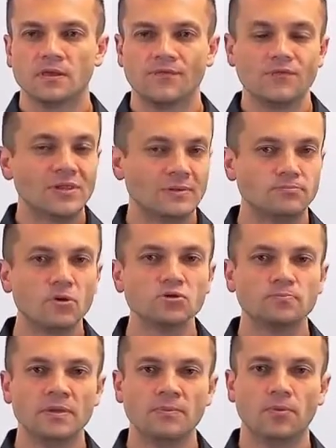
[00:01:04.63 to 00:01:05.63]
if you're like
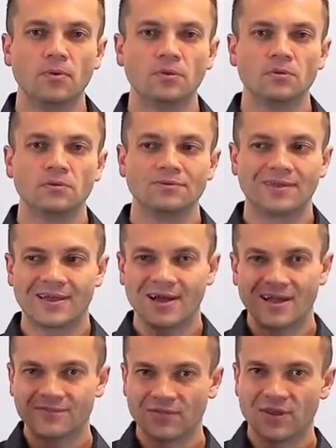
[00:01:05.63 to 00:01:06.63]
most people, the
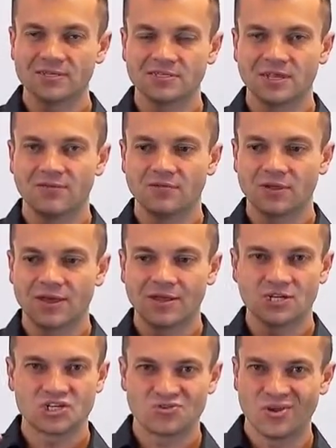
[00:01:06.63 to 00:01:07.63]
confidence level
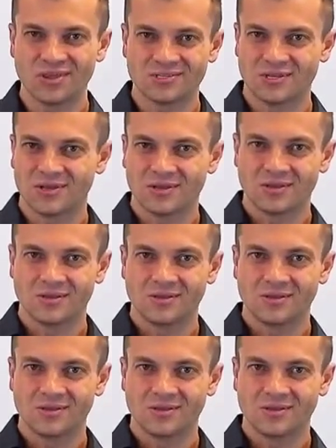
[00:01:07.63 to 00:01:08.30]
kind of shrinks, huh?